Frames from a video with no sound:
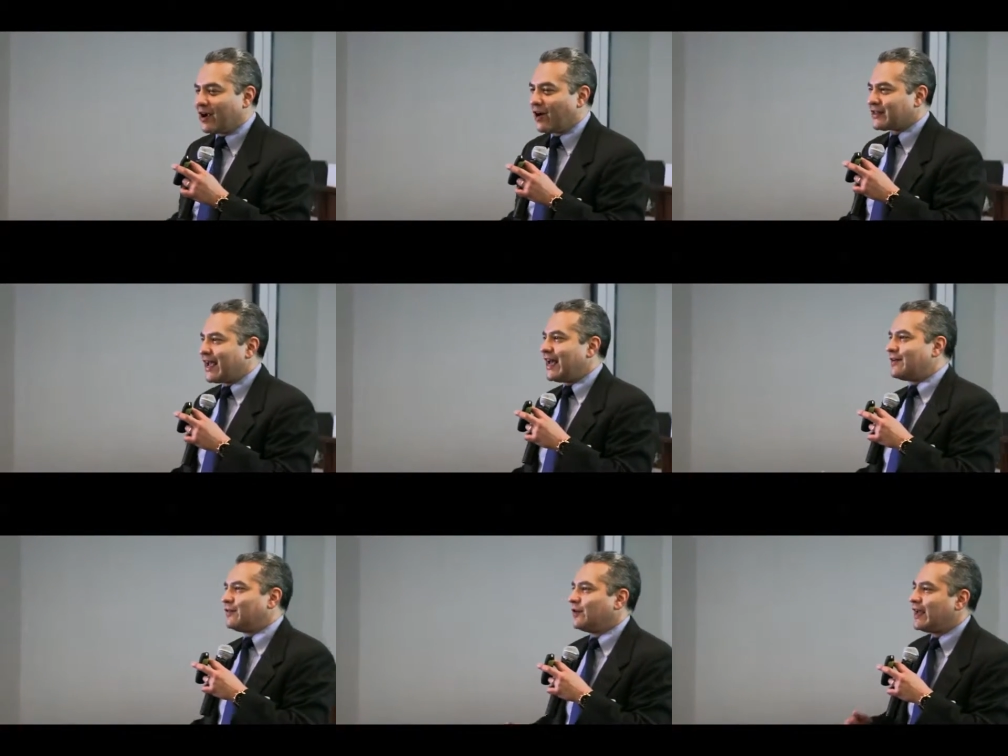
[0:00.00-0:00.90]
cars ahead
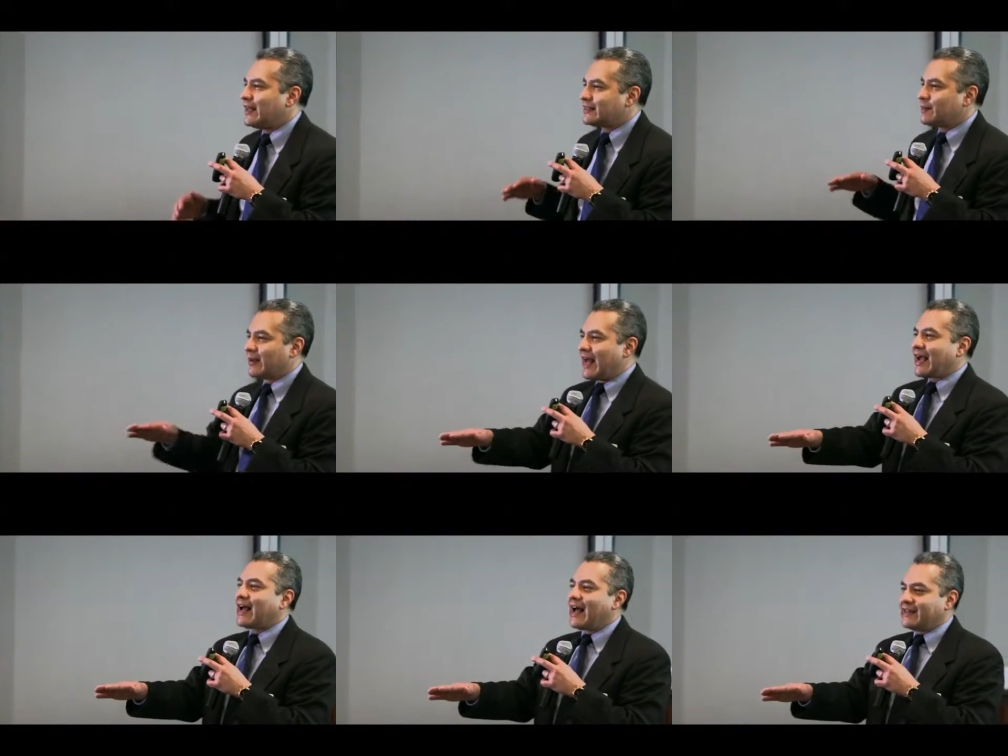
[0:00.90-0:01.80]
of you hit some
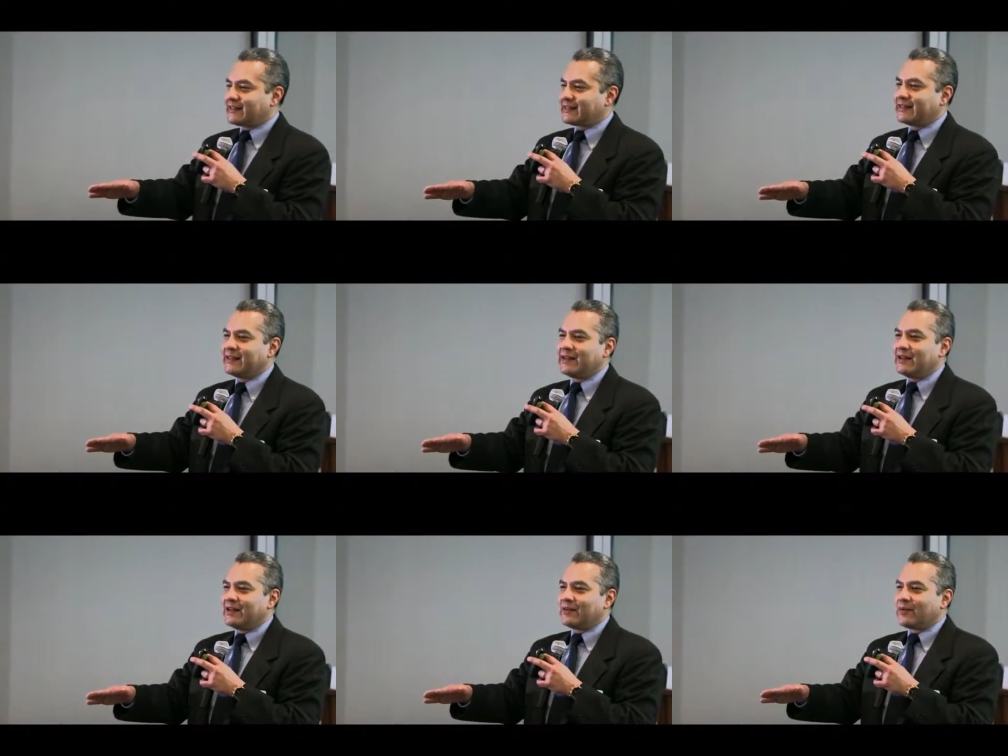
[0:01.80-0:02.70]
black ice,
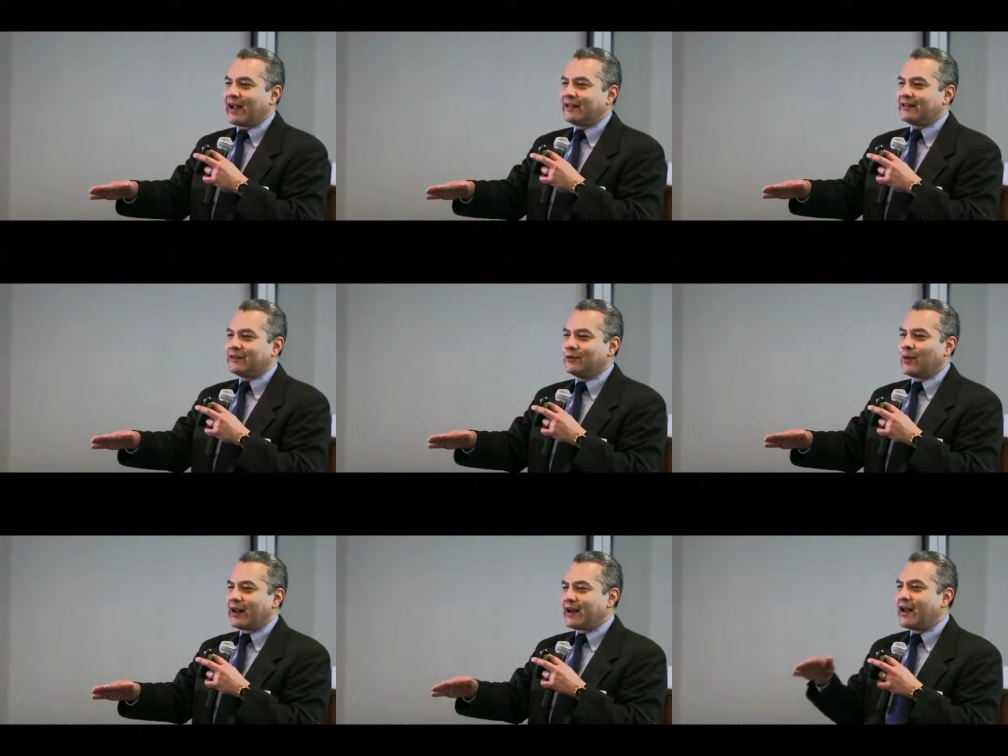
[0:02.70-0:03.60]
right? You
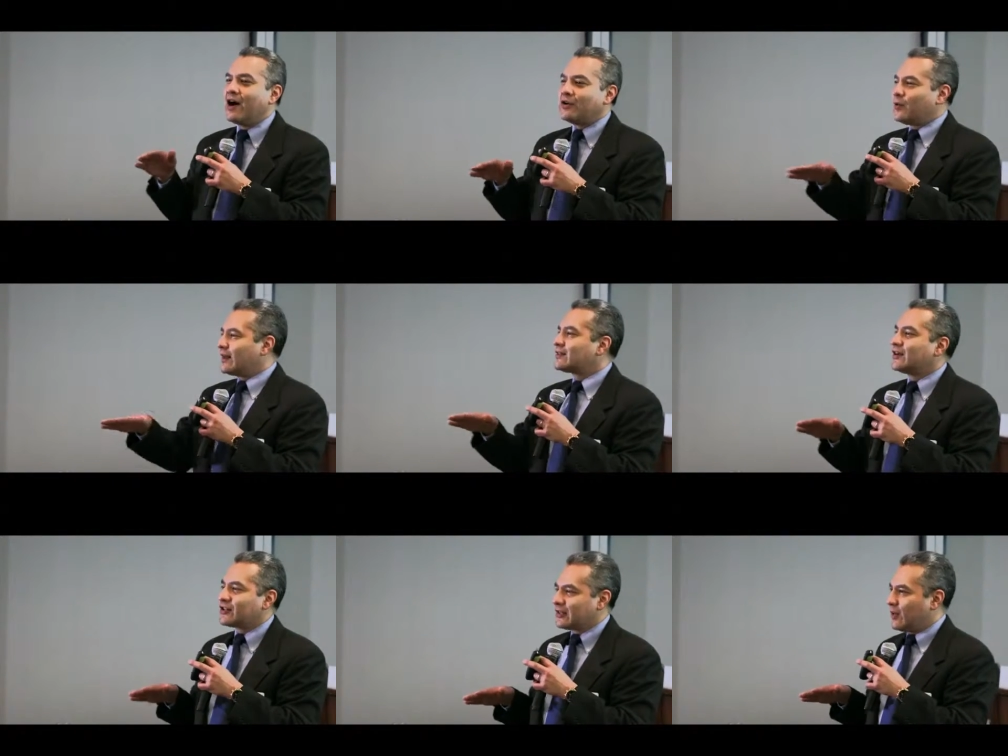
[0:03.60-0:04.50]
want to
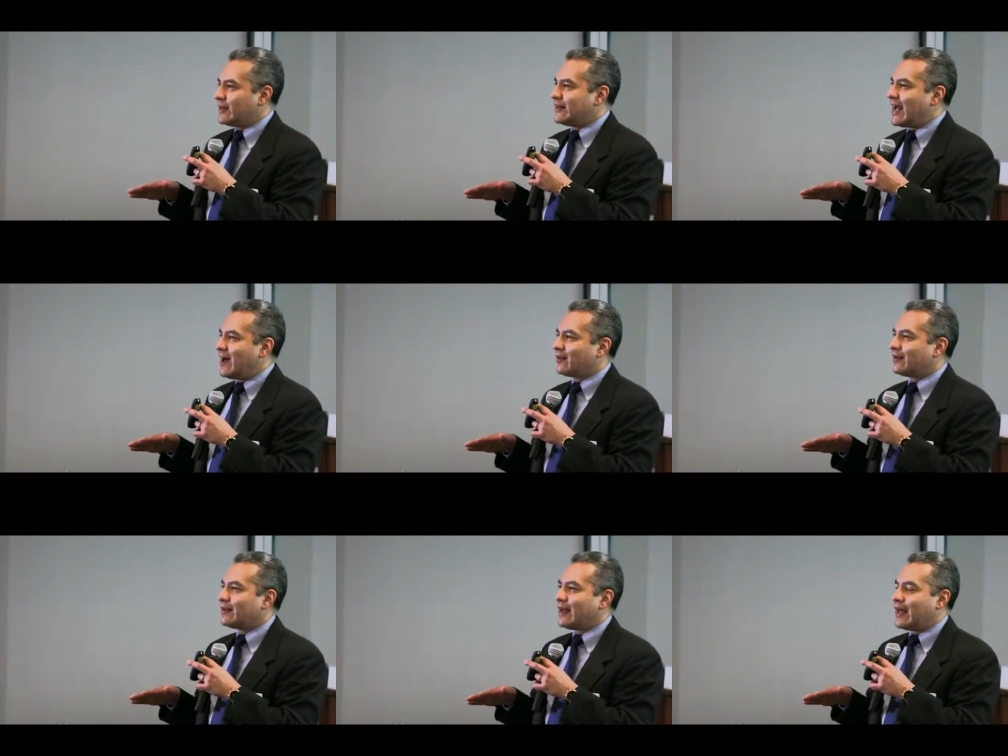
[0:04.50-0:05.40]
start slowing down.
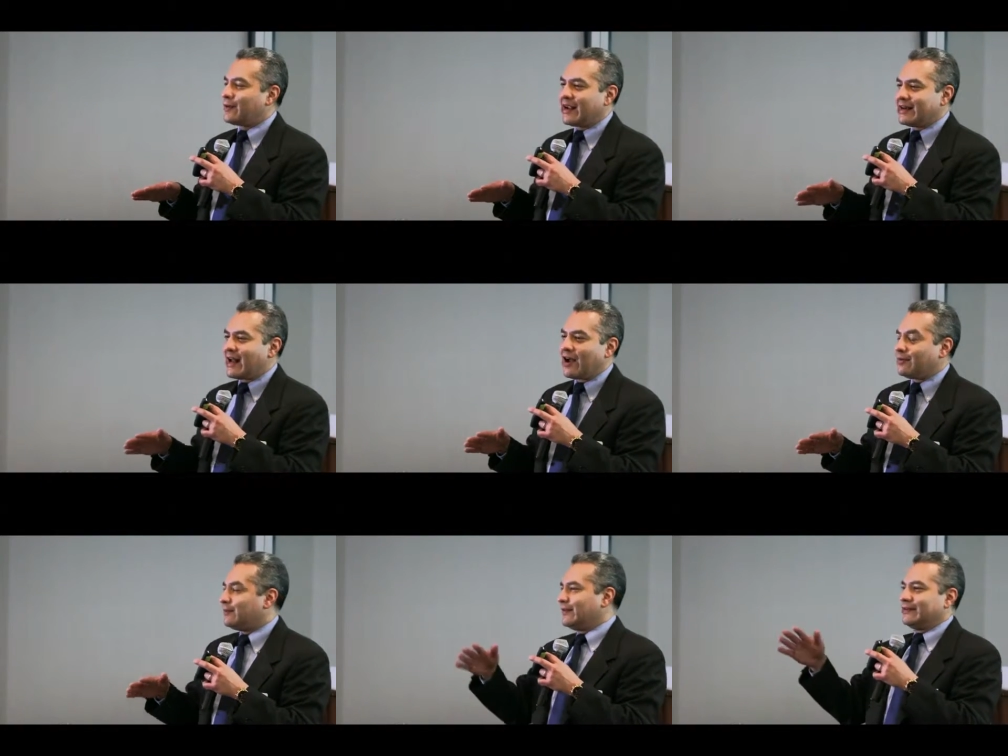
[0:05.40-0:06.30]
And right
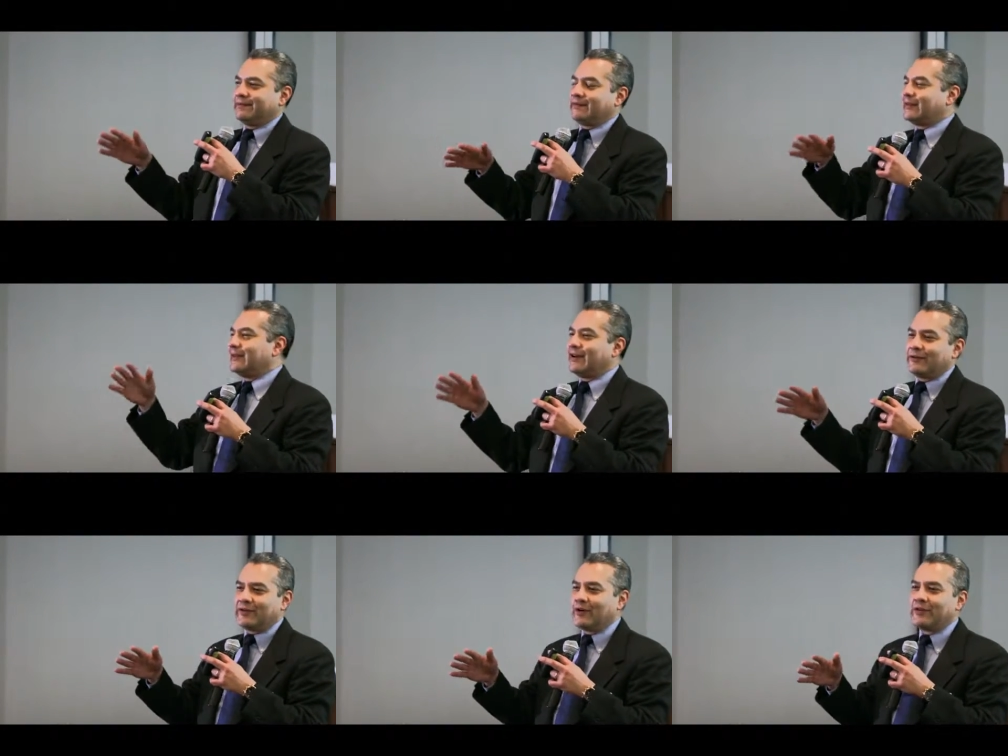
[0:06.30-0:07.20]
now,
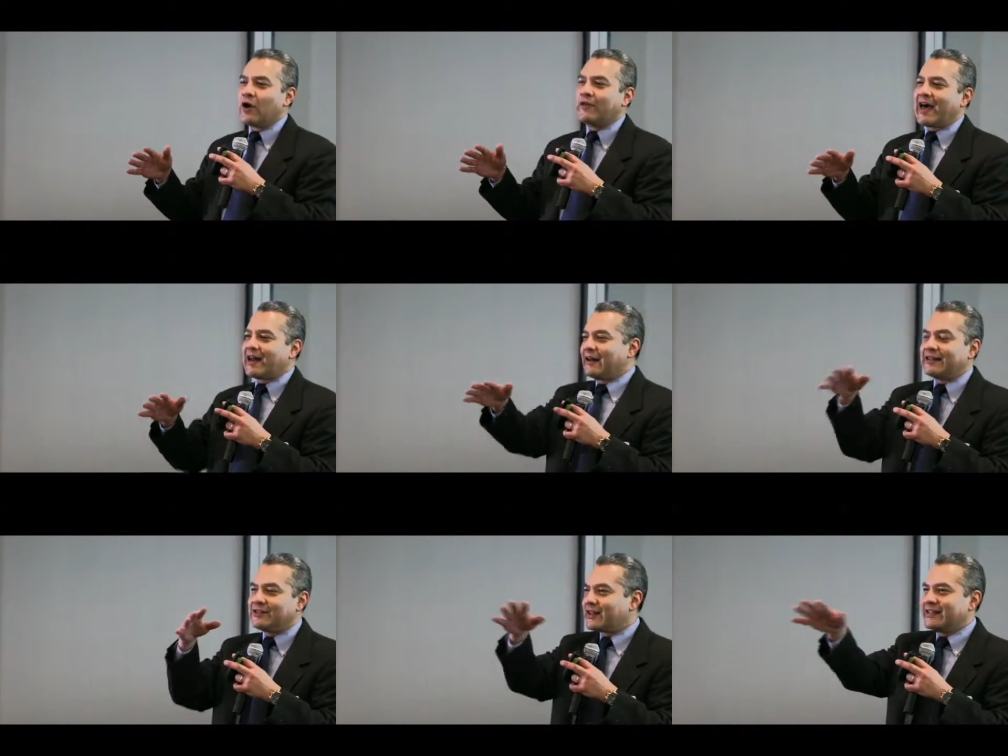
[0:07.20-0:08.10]
you don't know that
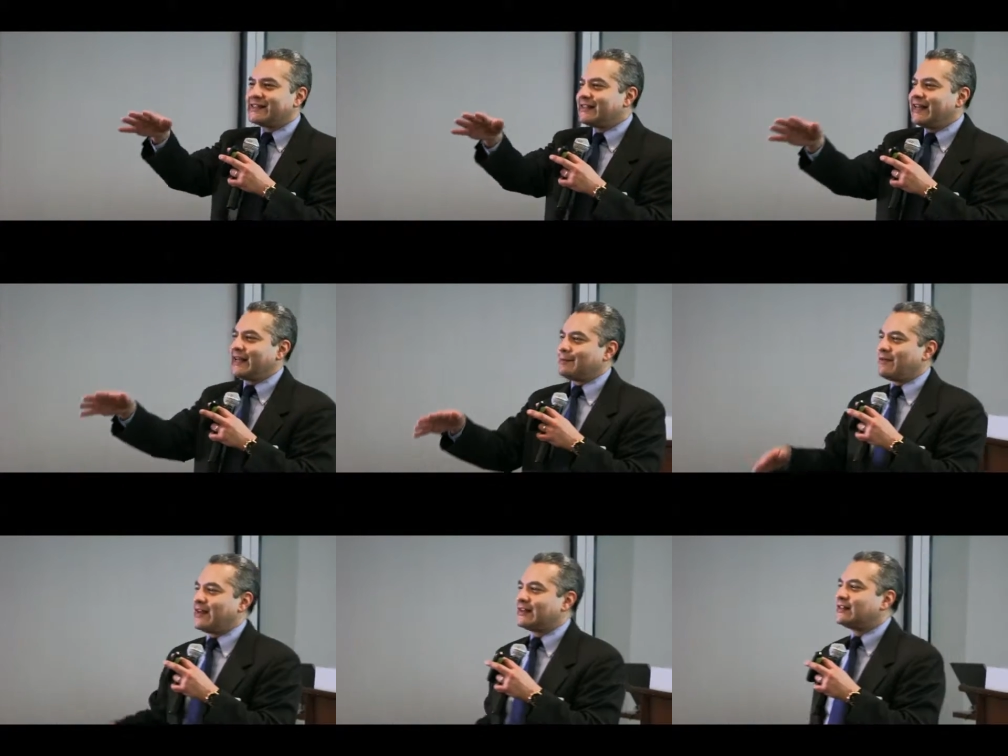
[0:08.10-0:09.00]
unless you can see it.
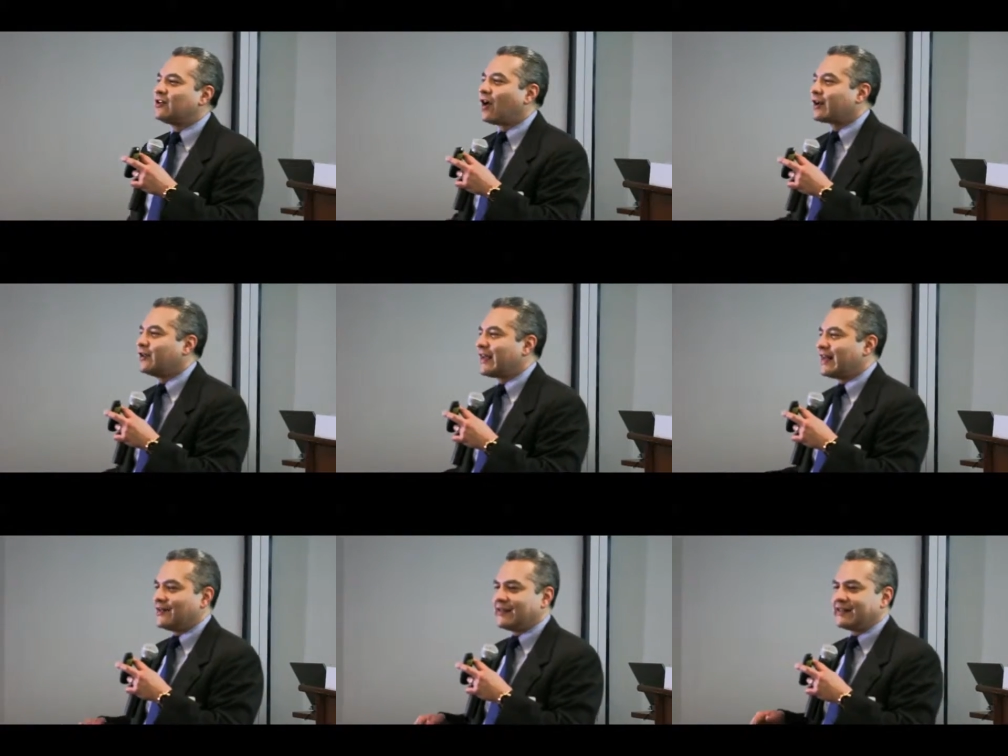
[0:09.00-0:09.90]
Maybe it's dark, you can't
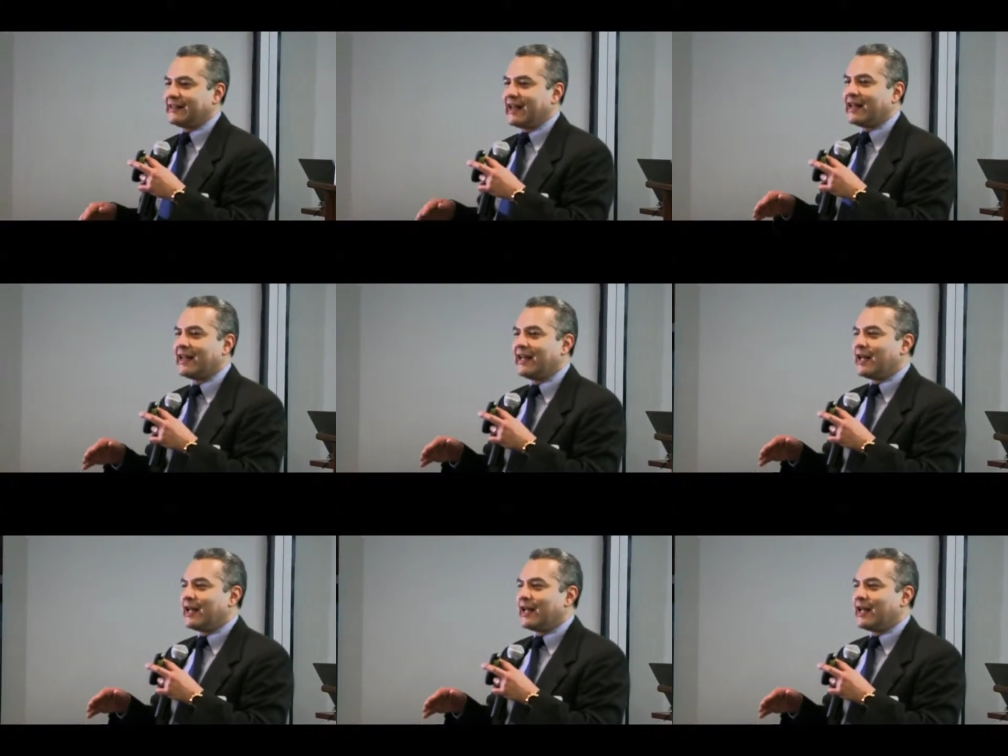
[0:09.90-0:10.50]
even see it.